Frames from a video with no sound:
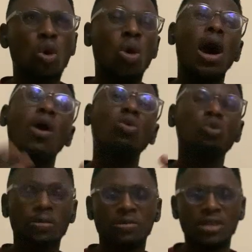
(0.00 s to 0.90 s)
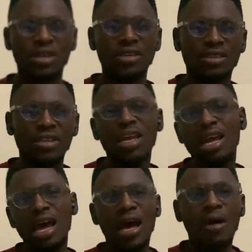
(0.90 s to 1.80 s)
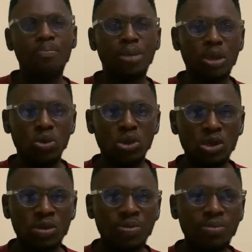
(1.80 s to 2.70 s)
or how websites are built.